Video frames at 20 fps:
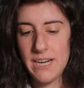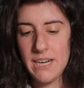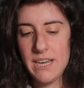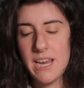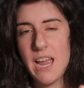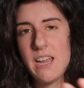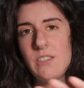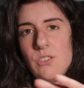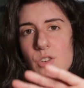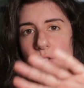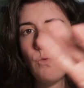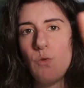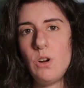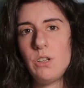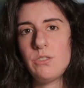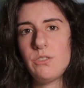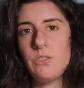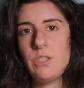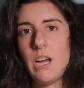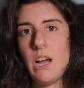in case you
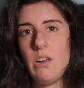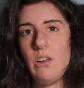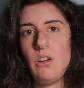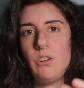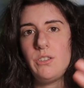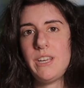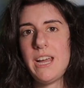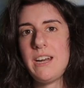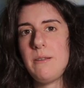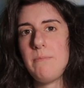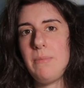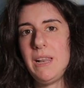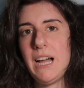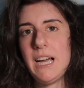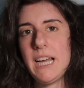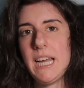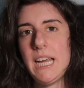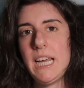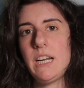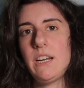want to download any
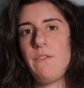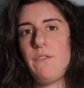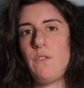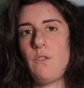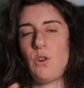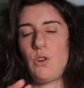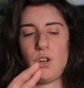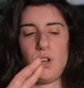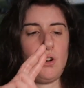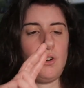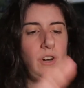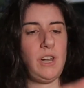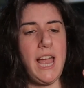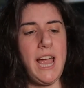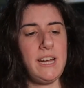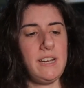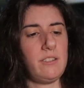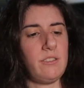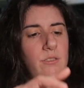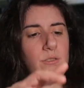plugin for your
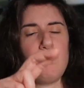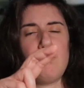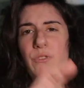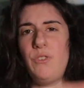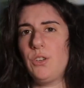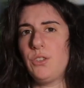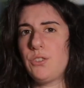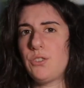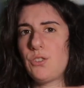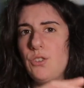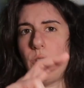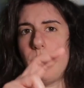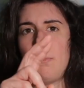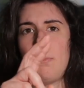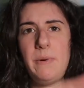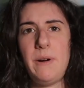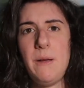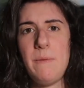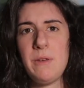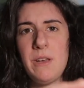Lightroom, Photoshop,
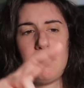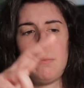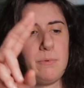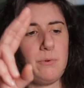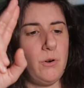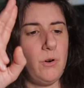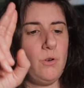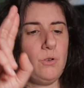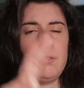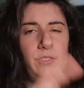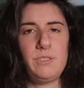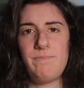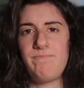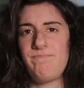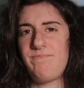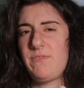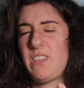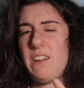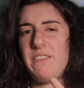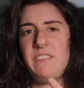Premiere Pro,
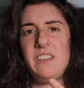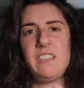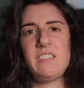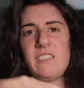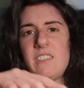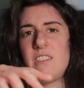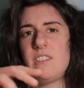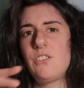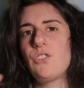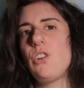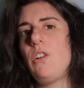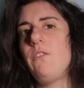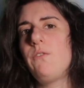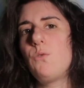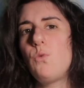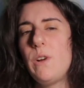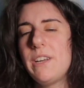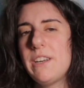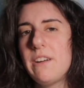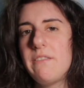DaVinci Resolve,
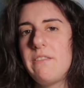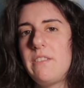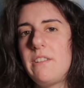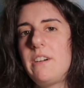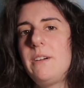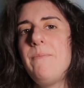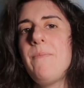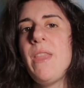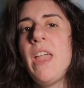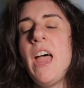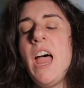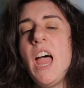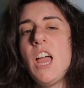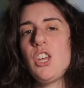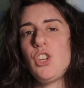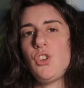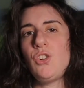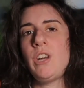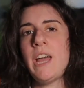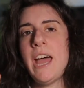whatever,
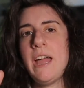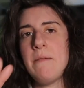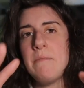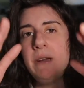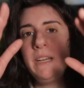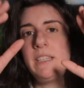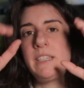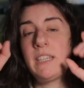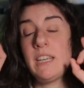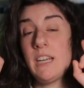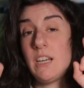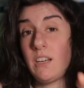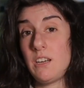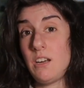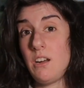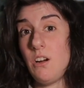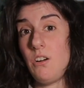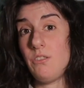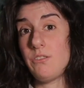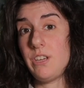you name it,
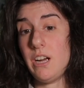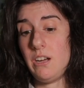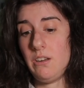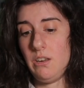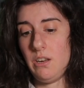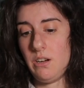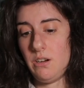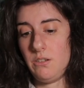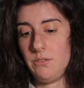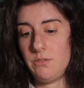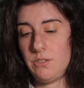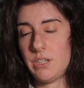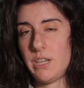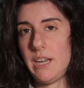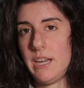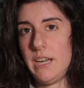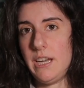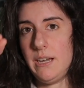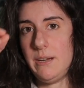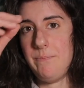go download
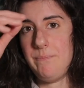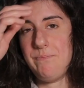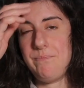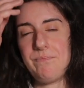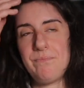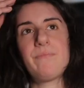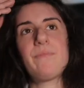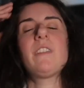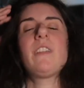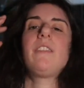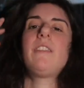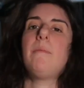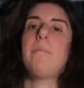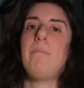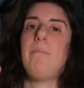the